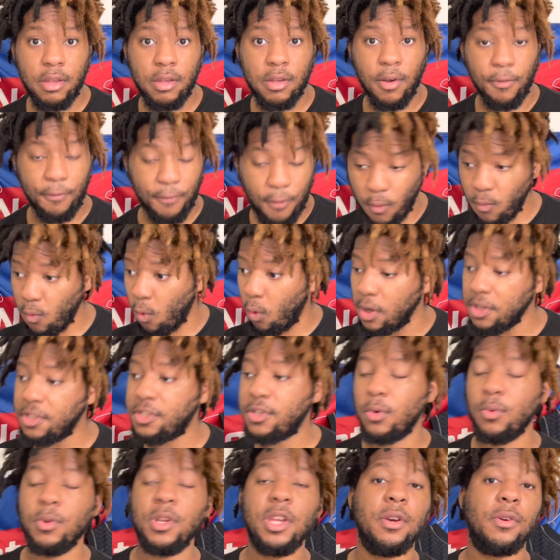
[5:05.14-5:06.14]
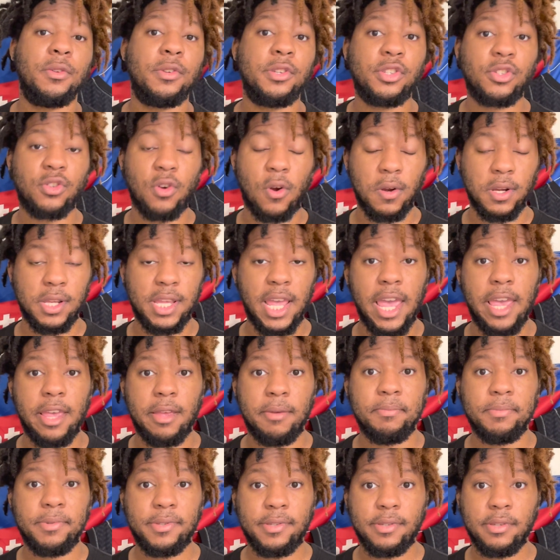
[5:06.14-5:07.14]
for Royce O'Neal to start
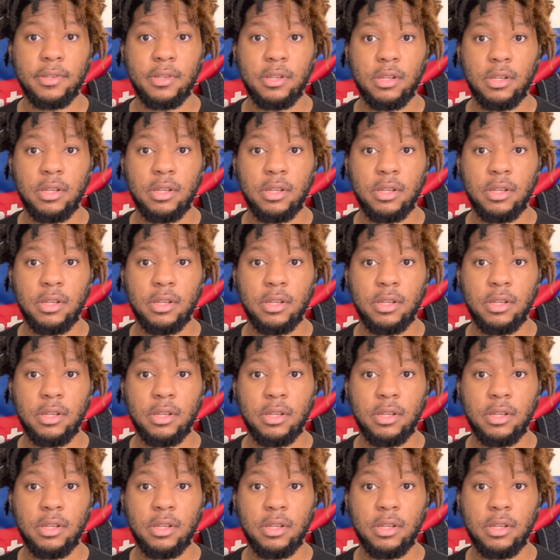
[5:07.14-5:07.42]
games.